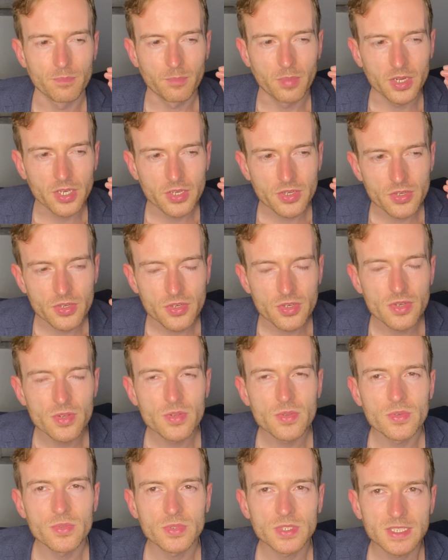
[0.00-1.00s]
but a
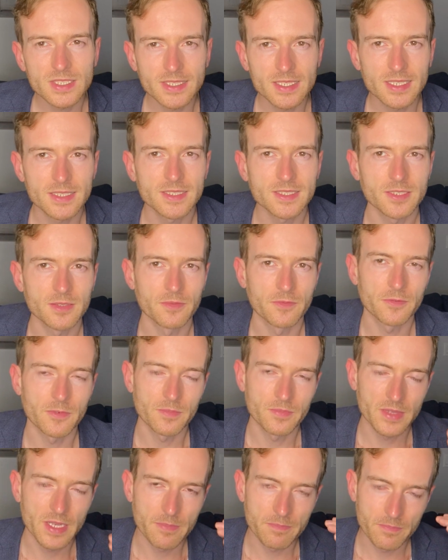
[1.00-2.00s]
new system
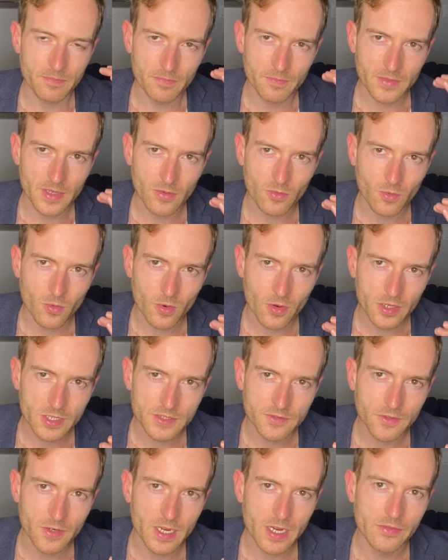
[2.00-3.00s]
from that, that
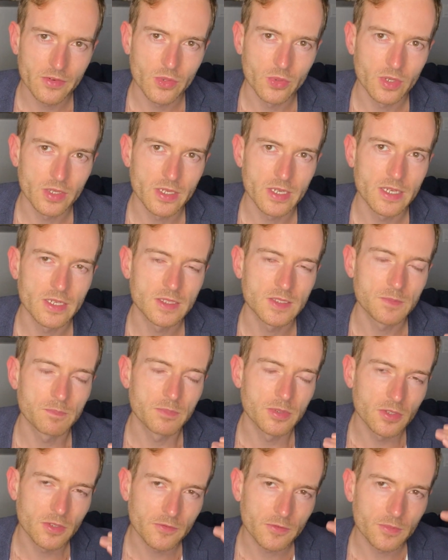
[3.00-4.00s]
works for everyone and it's
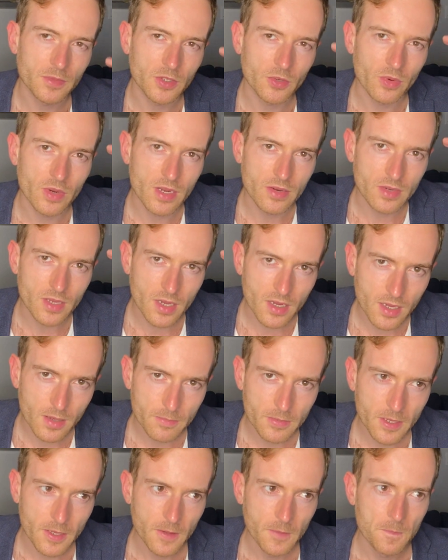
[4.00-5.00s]
built from the ground
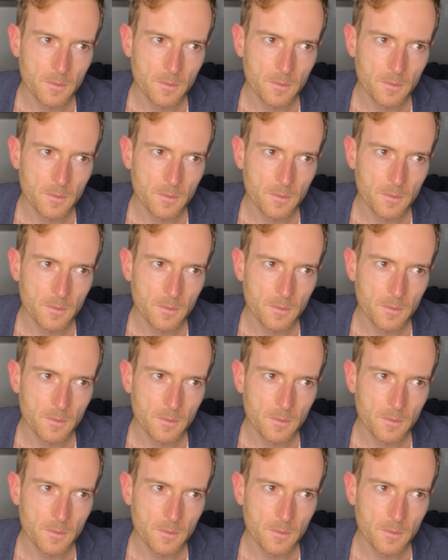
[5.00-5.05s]
up.